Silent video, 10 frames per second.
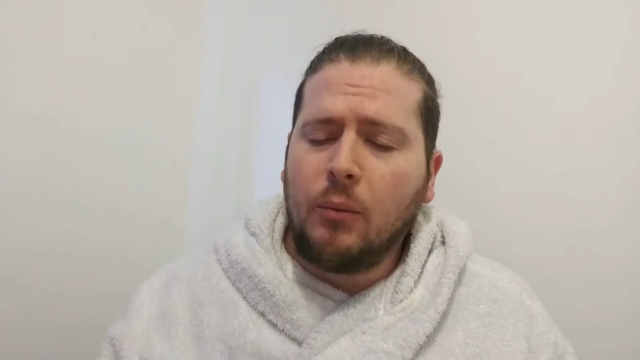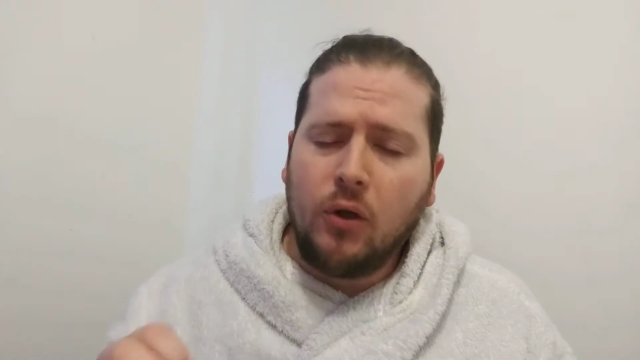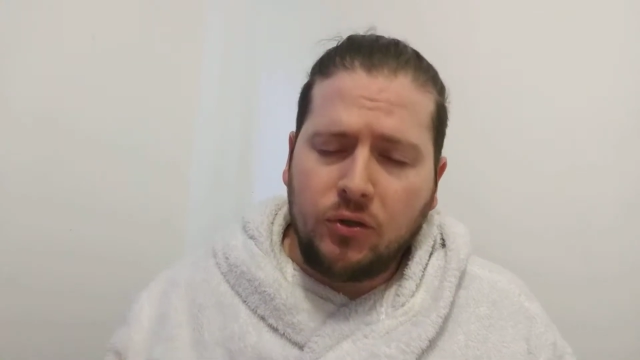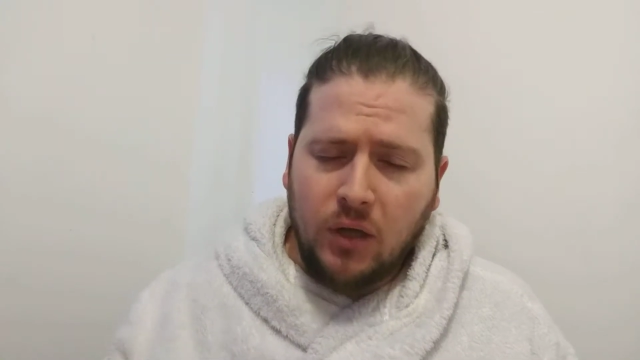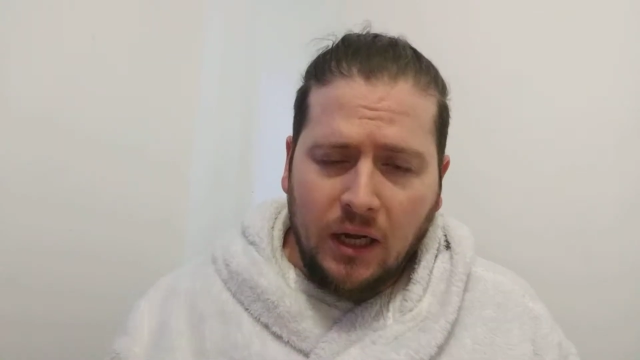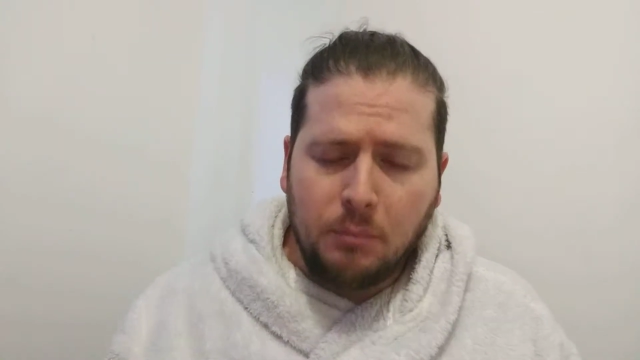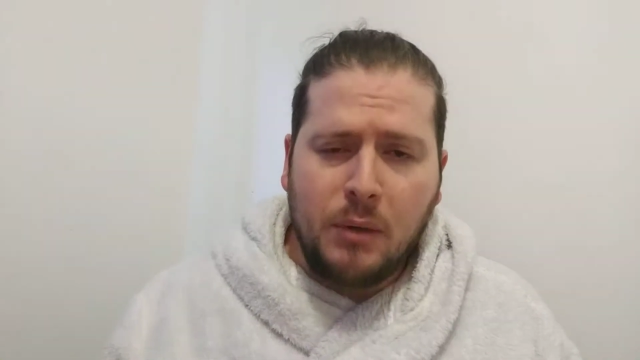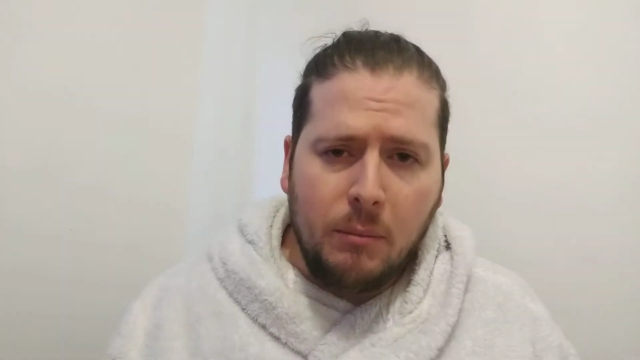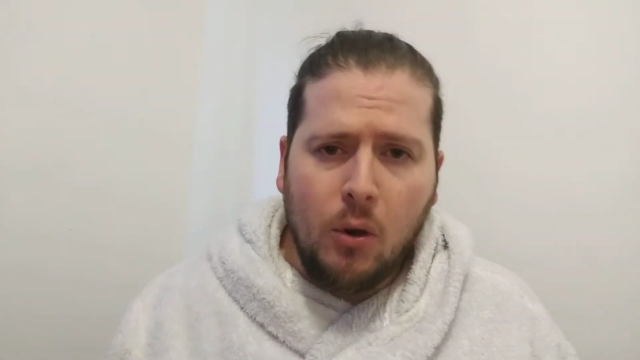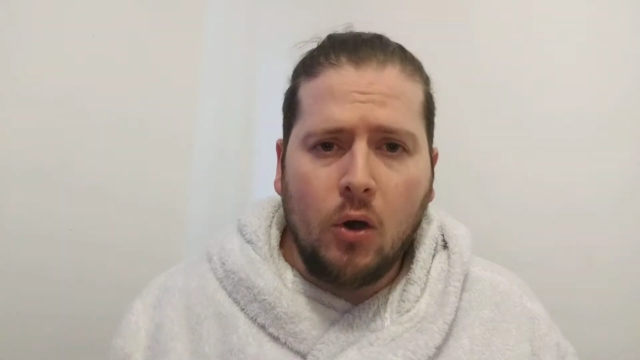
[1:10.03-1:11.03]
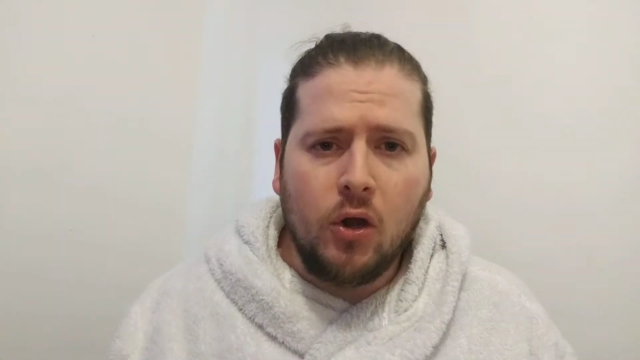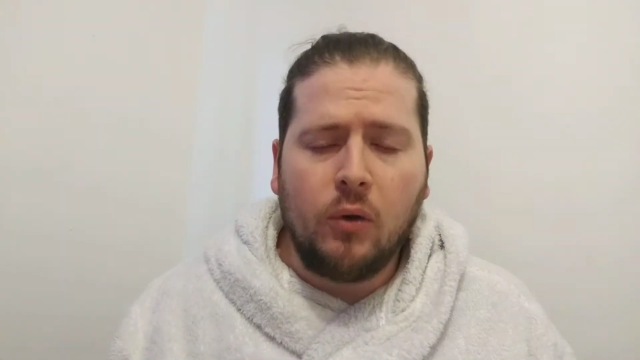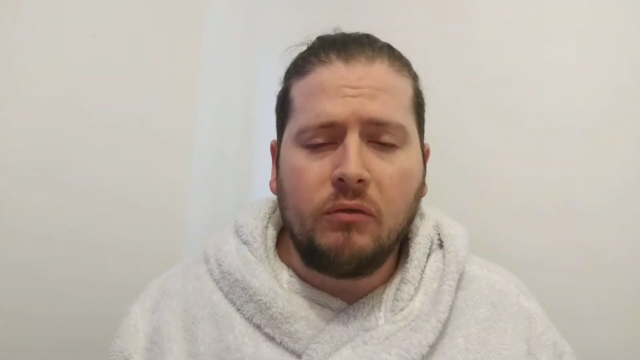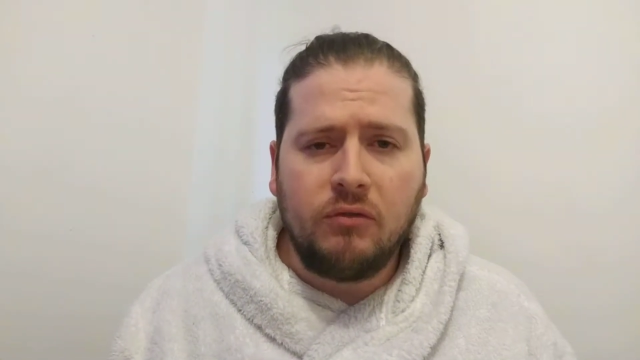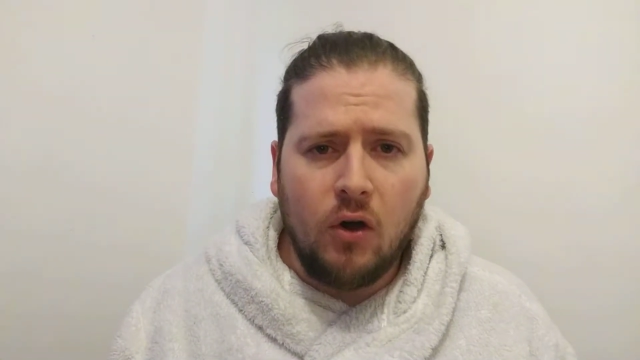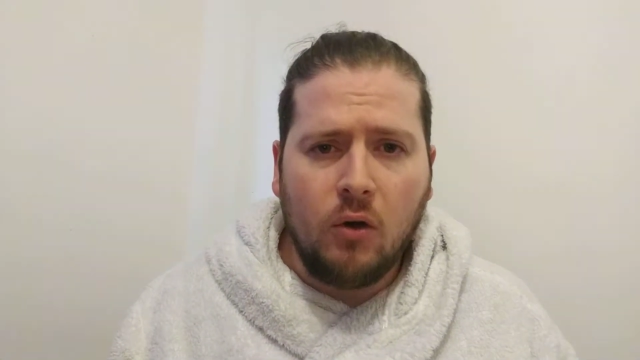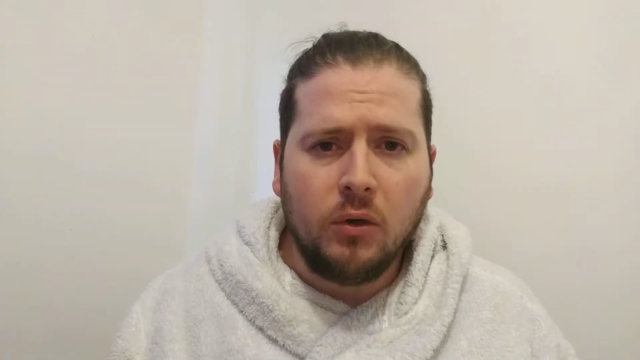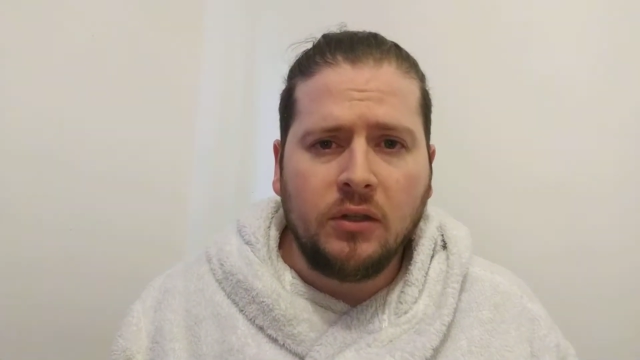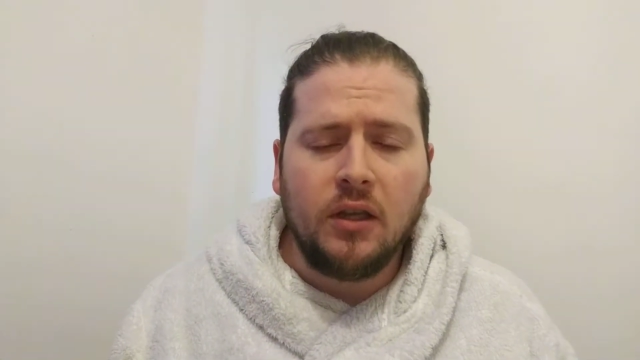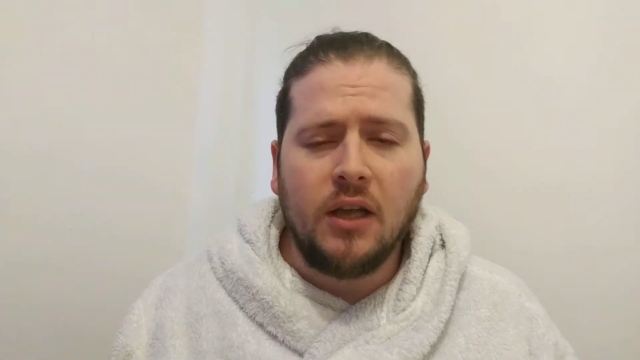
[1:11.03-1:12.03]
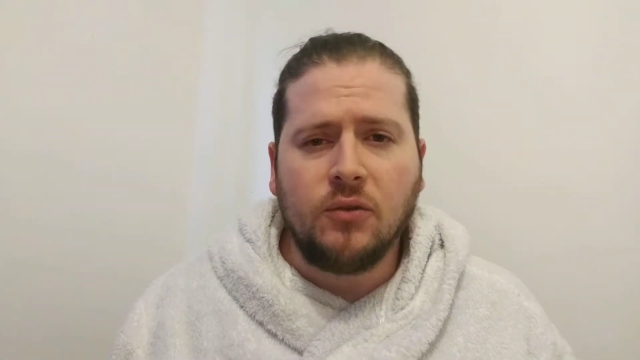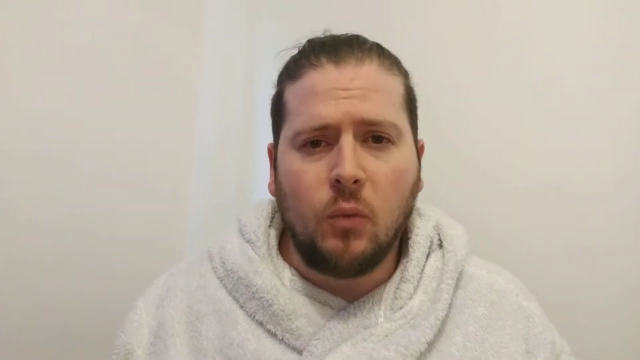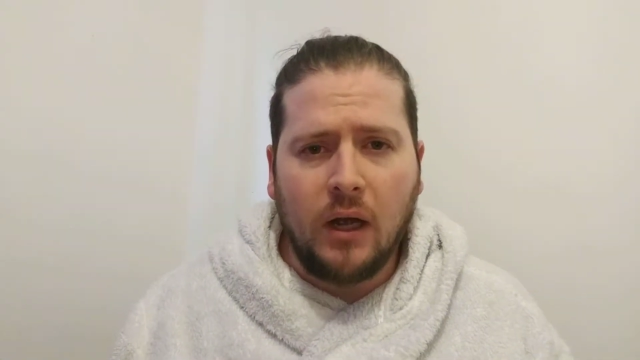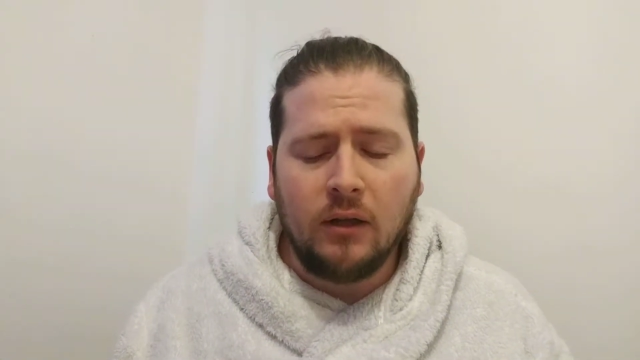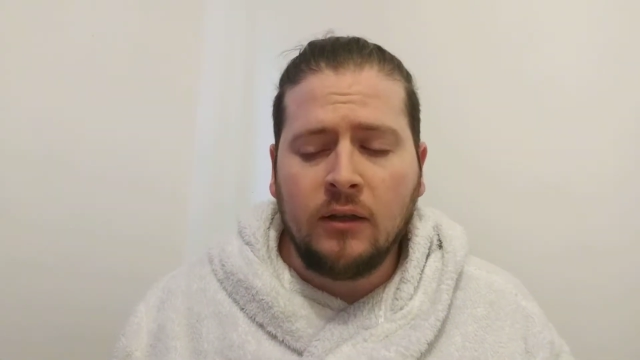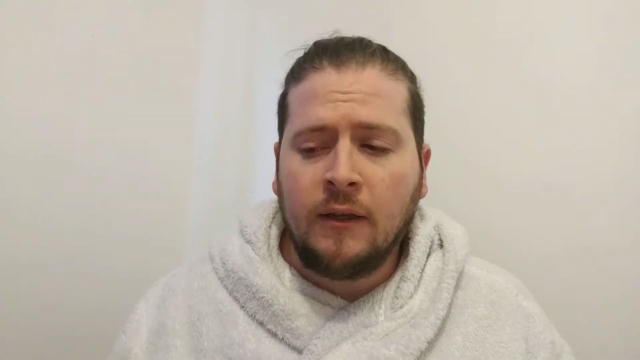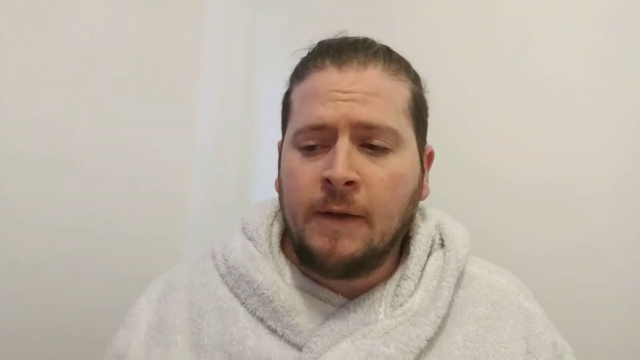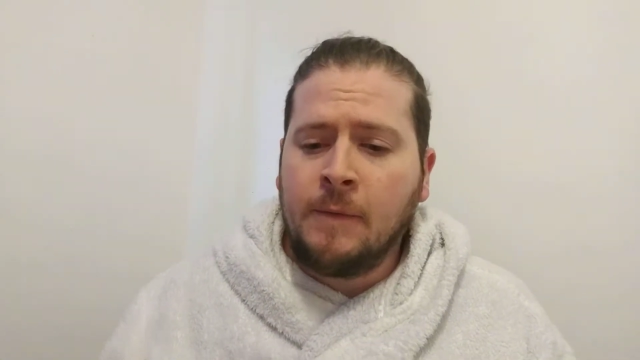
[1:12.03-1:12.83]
and we also had a bit more going forward as well.